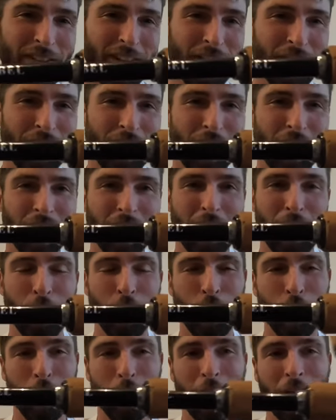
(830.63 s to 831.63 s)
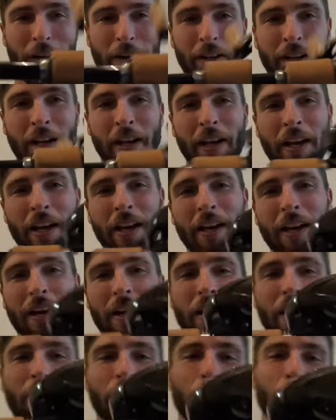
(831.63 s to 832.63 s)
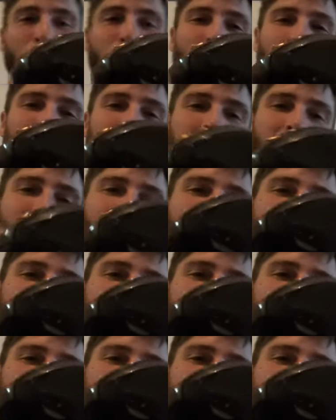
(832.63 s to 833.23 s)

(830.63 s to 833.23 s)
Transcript: I talk a lot more about it. Reel is